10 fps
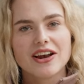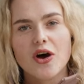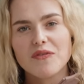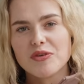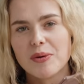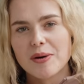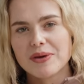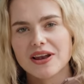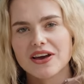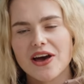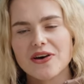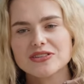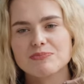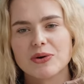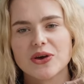a lot of the popular
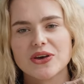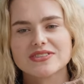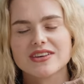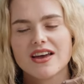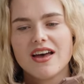girls, because